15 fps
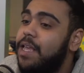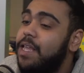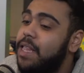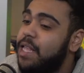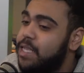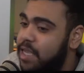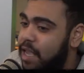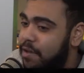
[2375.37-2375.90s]

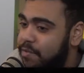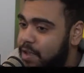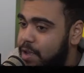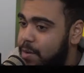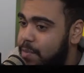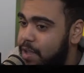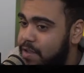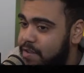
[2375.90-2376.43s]
This definitely
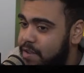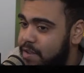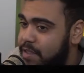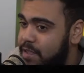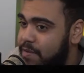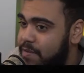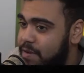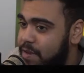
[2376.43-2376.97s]
could be a Sea of
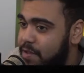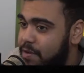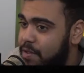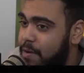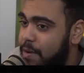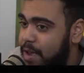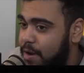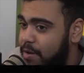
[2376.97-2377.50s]
Thieves killer,
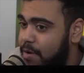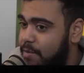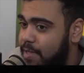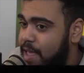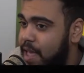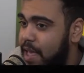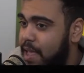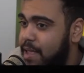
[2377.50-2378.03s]
though. I agree with
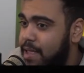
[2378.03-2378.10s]
that.